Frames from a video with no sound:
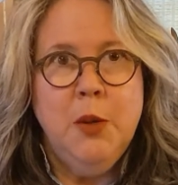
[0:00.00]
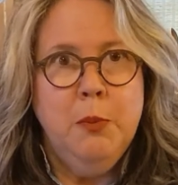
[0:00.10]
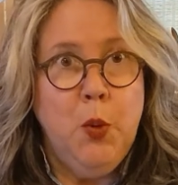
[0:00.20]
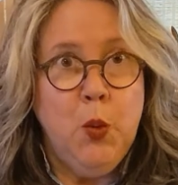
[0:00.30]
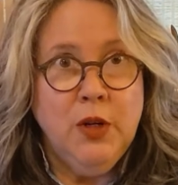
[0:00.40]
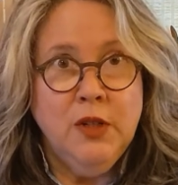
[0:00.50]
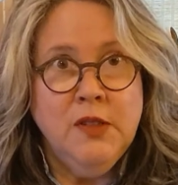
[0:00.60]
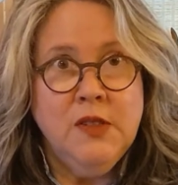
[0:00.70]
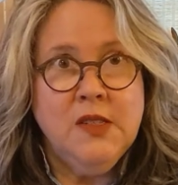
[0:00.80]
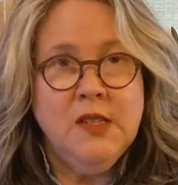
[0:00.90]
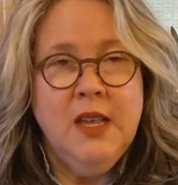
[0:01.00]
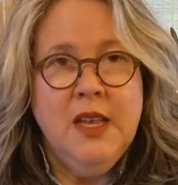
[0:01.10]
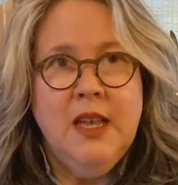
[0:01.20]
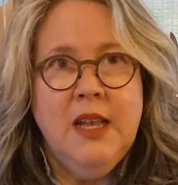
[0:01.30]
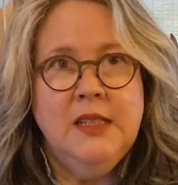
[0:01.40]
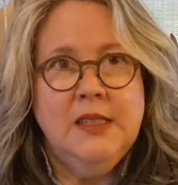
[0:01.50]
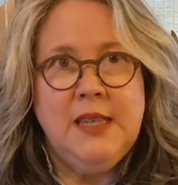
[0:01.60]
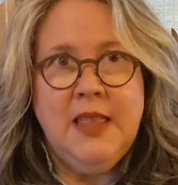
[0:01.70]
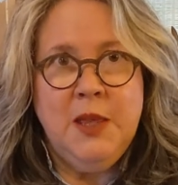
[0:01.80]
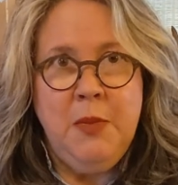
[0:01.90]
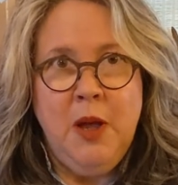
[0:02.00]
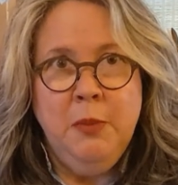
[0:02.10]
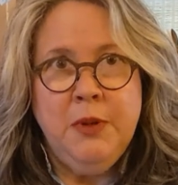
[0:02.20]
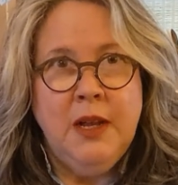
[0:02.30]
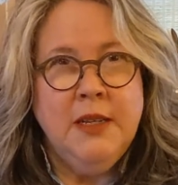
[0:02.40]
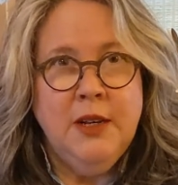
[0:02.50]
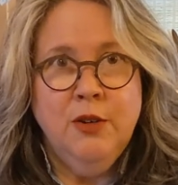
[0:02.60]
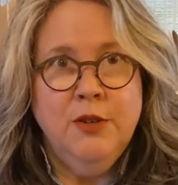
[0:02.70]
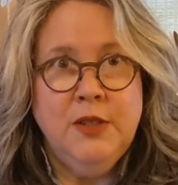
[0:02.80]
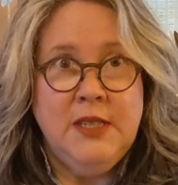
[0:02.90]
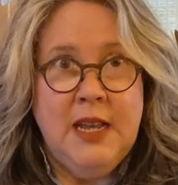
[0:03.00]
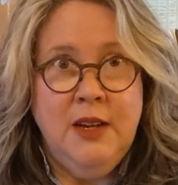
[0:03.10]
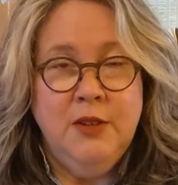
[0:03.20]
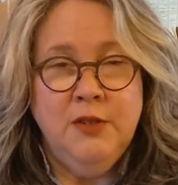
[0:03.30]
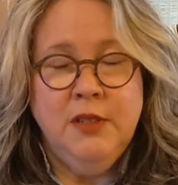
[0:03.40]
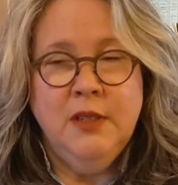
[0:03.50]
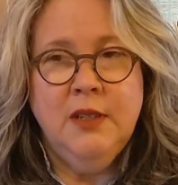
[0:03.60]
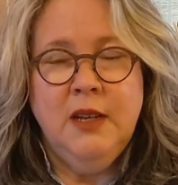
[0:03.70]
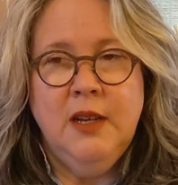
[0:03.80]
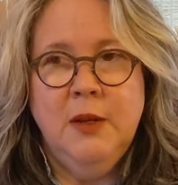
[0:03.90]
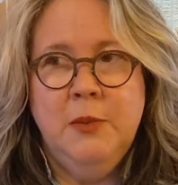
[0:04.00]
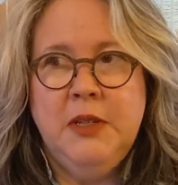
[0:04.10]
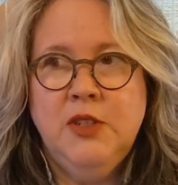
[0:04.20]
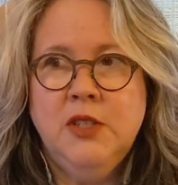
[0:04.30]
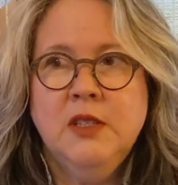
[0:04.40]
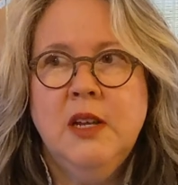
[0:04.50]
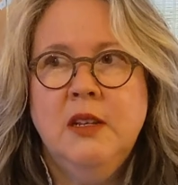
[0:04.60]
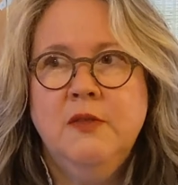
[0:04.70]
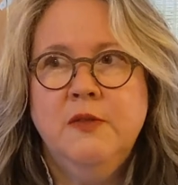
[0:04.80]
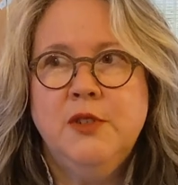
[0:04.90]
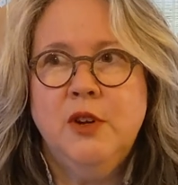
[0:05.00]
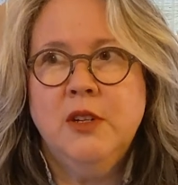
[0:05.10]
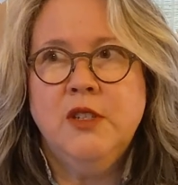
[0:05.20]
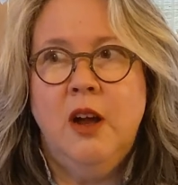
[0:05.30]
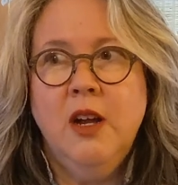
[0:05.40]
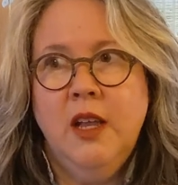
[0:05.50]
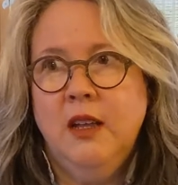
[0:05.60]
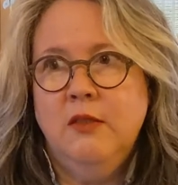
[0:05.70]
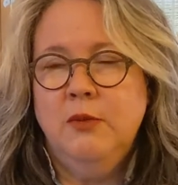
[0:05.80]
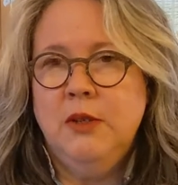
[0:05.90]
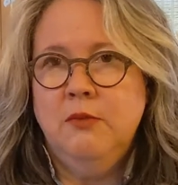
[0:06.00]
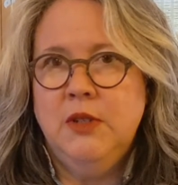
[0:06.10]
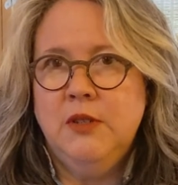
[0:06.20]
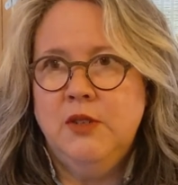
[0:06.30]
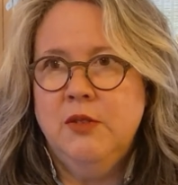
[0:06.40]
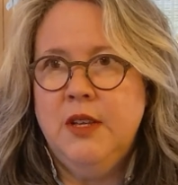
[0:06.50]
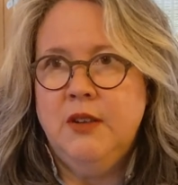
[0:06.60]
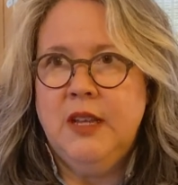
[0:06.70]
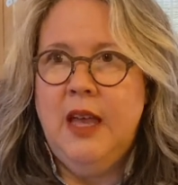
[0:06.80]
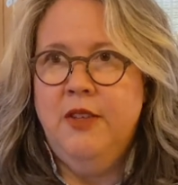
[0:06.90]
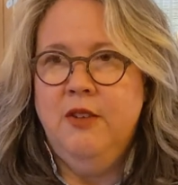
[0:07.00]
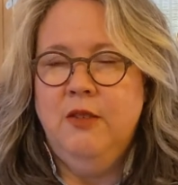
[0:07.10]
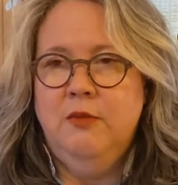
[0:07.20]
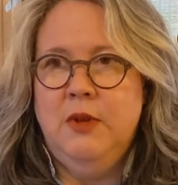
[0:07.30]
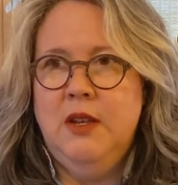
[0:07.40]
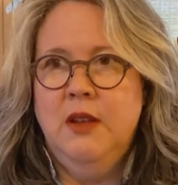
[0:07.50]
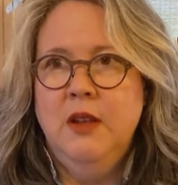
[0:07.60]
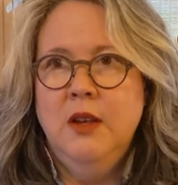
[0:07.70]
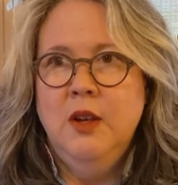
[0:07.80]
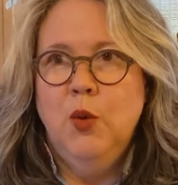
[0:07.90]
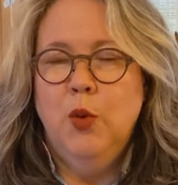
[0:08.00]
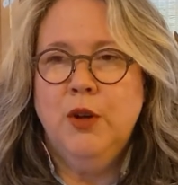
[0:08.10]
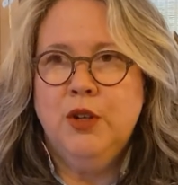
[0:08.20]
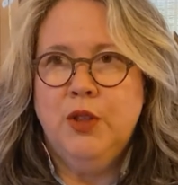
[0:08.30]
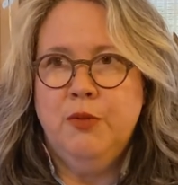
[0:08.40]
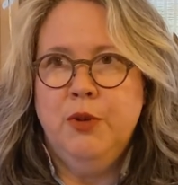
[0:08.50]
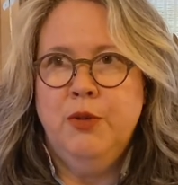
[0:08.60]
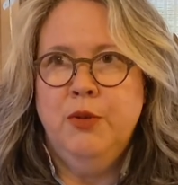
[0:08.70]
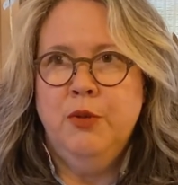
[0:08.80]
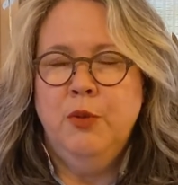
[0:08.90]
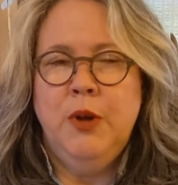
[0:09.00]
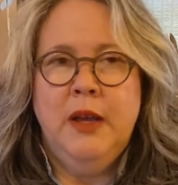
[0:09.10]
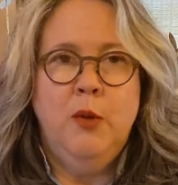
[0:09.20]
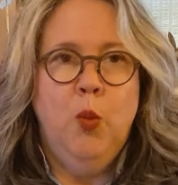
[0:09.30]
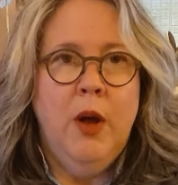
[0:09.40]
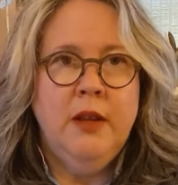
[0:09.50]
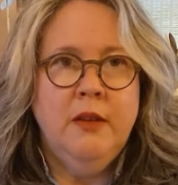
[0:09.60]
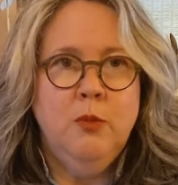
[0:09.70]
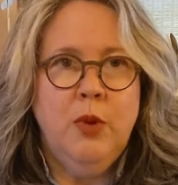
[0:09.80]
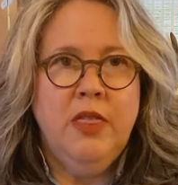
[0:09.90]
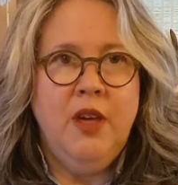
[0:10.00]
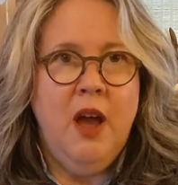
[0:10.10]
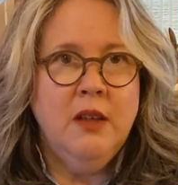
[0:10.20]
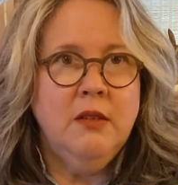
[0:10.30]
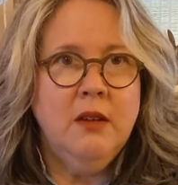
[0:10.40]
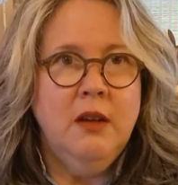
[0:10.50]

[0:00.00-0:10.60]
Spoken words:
boards and set them up, and I narrowed it down and just kind of started talking. We stood there together and we worked through kind of what we thought